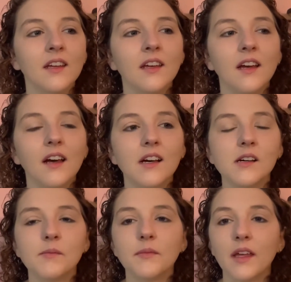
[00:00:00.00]

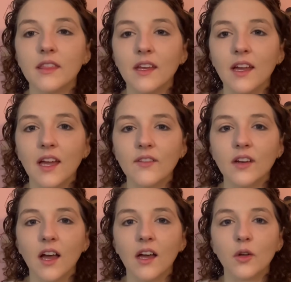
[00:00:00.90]
I think I have
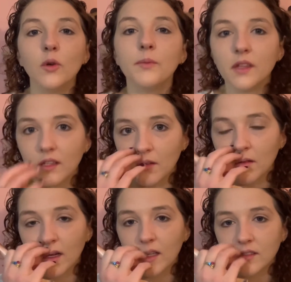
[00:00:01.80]
a coop that you
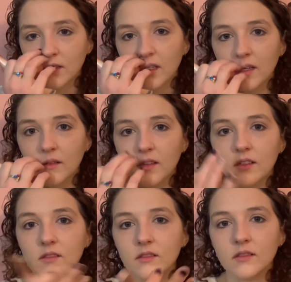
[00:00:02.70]
guys, or a
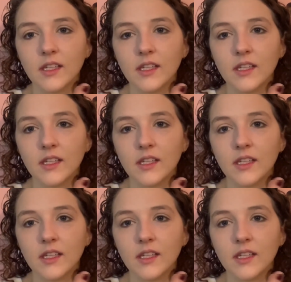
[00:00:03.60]
little